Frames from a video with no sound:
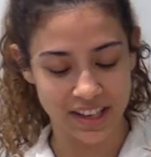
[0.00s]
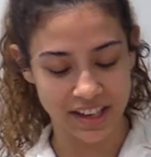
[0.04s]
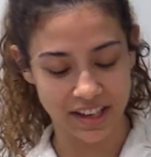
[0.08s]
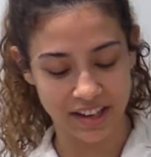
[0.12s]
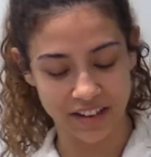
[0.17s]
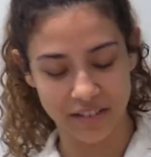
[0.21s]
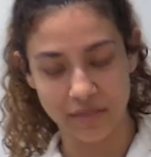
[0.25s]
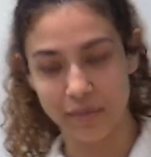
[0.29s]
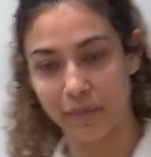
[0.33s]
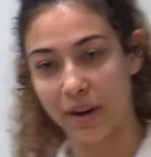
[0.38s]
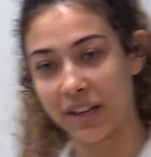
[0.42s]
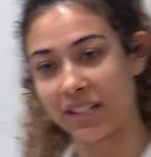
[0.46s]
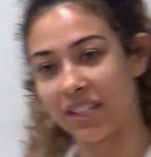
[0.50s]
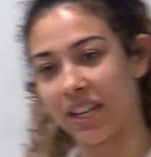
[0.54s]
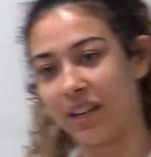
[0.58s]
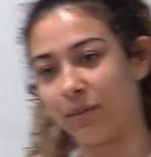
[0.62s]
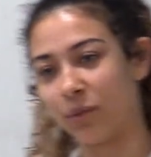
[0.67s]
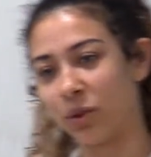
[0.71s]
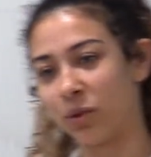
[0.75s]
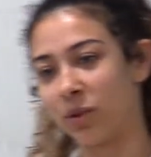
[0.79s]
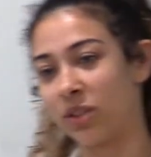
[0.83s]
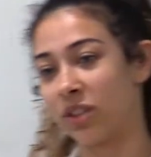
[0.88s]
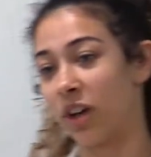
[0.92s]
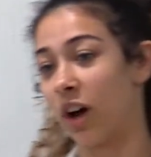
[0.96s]
and my
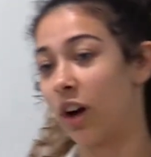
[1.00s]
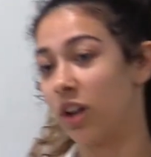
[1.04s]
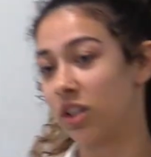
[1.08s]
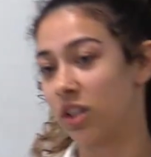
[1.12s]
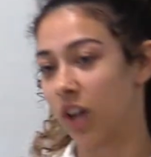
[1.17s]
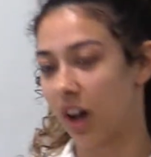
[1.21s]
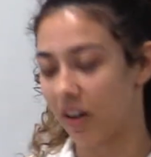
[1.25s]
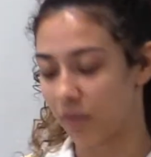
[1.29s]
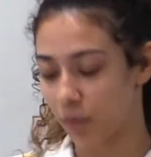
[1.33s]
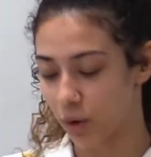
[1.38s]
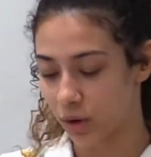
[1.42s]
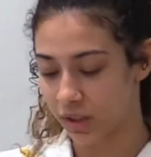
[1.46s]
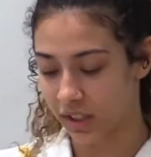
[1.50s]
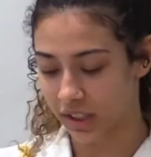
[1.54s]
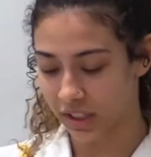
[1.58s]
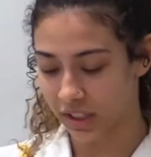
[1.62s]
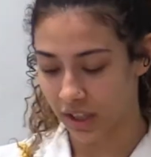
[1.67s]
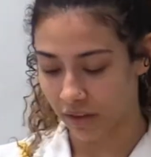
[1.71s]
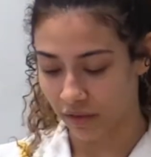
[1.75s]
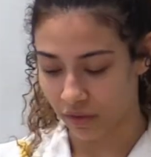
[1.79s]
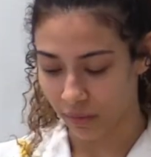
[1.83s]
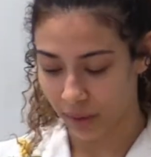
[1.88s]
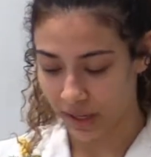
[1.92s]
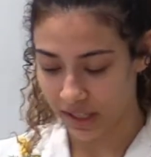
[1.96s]
table was all sophomores
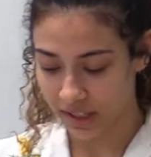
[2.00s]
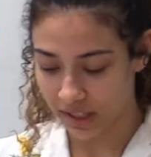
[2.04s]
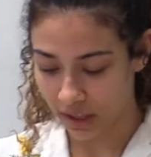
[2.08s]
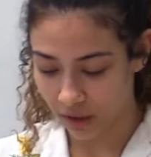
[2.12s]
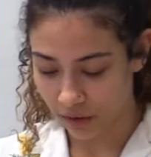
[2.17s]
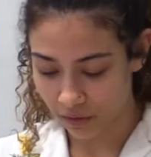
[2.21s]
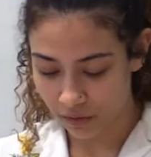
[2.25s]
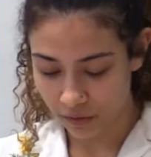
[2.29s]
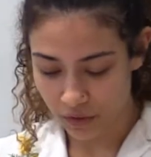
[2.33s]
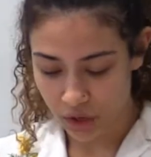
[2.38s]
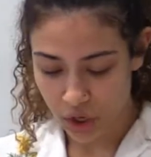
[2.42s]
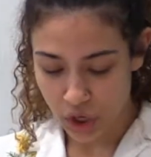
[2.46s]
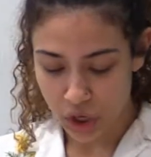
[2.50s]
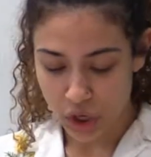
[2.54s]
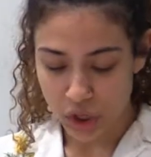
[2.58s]
except for myself.